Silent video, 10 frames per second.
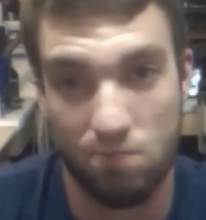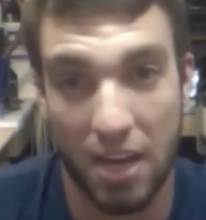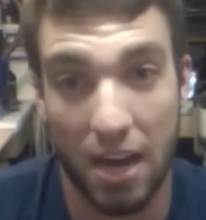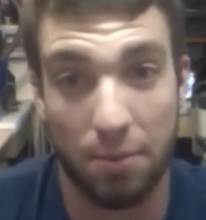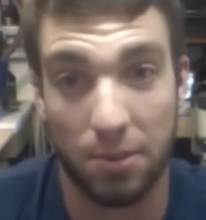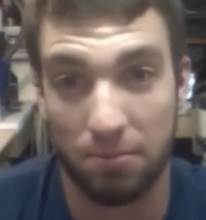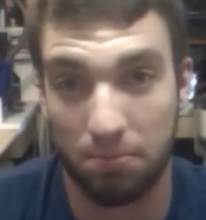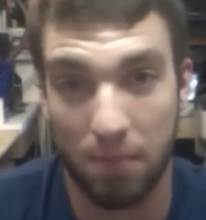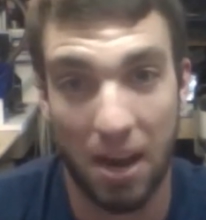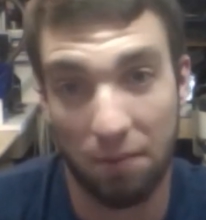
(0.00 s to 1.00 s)
commas
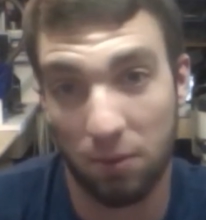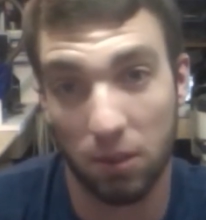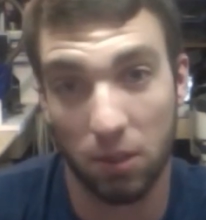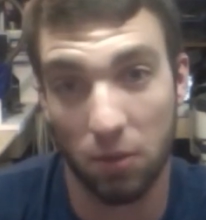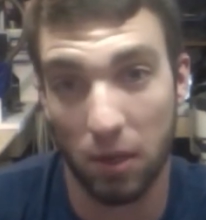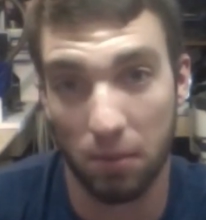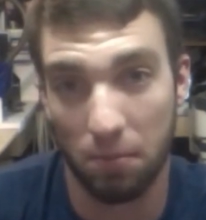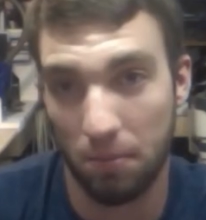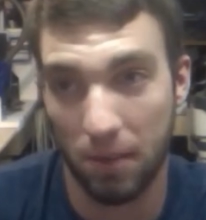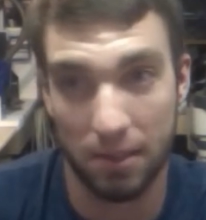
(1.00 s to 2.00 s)
have to go where
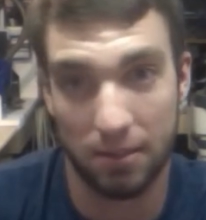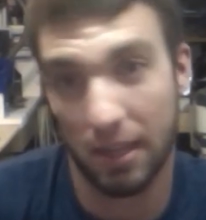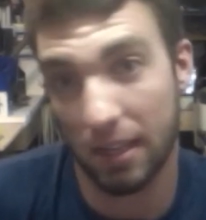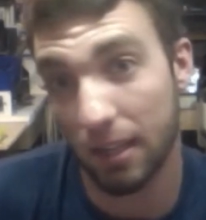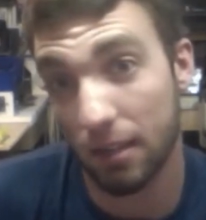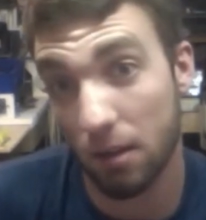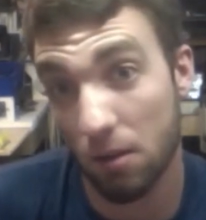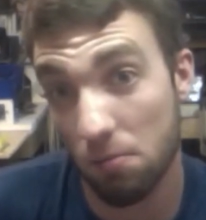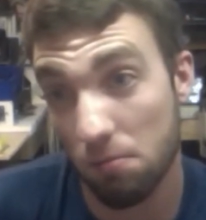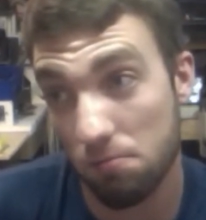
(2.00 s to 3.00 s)
they say they
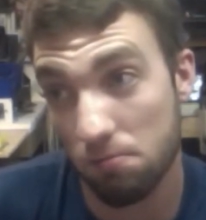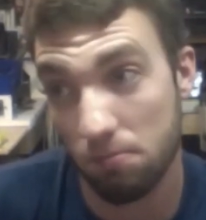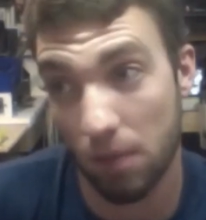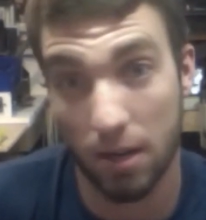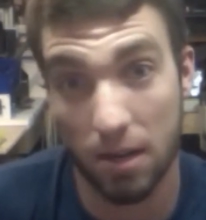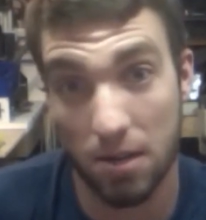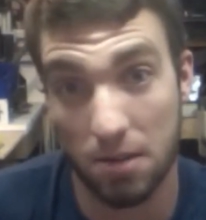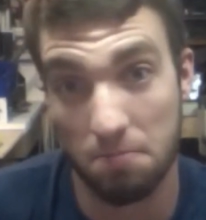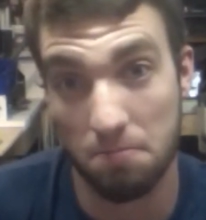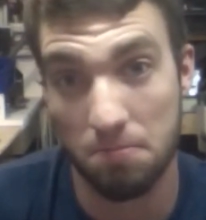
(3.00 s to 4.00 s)
go. Or